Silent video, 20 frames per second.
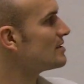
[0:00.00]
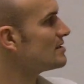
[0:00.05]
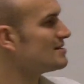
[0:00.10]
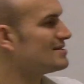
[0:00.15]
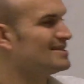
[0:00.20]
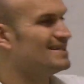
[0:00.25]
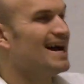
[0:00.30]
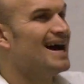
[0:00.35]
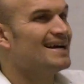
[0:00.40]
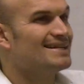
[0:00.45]

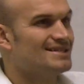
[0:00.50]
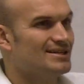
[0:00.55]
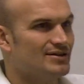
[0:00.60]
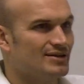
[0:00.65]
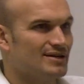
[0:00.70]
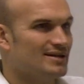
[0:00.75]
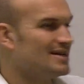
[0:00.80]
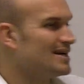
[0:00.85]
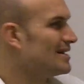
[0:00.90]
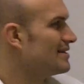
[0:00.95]
sides here
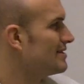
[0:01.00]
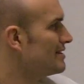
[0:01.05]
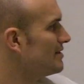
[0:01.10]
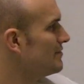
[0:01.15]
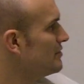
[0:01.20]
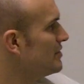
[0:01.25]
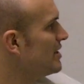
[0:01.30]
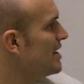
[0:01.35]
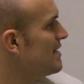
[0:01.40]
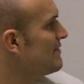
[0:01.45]
you have got the
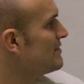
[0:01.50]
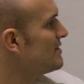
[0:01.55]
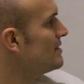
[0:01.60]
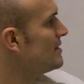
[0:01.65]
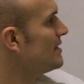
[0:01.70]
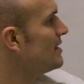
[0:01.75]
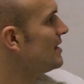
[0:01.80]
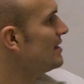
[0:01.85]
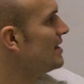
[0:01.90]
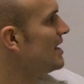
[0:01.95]
You have
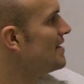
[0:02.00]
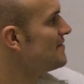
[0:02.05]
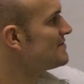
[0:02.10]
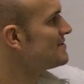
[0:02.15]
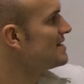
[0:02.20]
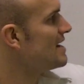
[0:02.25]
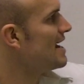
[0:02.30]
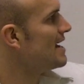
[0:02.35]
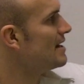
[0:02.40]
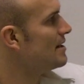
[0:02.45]
a, a left
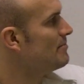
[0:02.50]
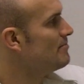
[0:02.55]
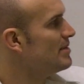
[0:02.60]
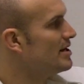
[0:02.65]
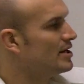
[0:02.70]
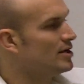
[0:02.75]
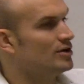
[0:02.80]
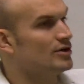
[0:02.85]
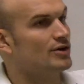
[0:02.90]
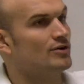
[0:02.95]
side, a
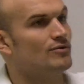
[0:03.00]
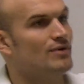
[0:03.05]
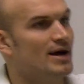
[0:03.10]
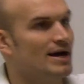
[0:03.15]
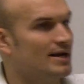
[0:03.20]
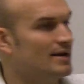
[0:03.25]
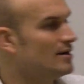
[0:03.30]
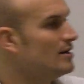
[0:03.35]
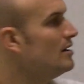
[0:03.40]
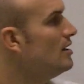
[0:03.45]
middle, and a
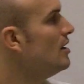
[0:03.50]
right.